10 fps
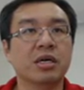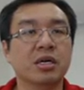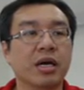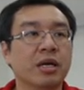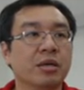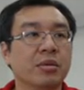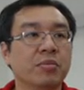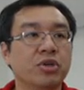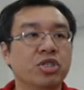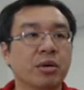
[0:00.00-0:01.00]
Then
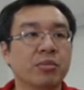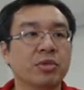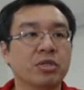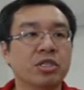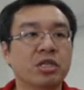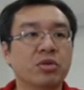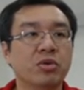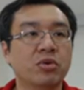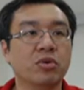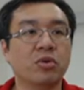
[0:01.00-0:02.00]
bishop
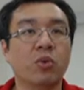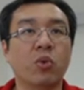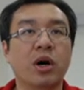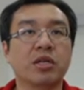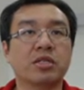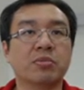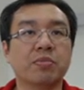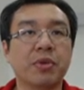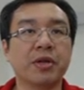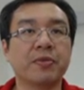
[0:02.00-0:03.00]
g2 was
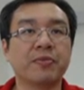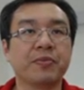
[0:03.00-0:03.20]
played,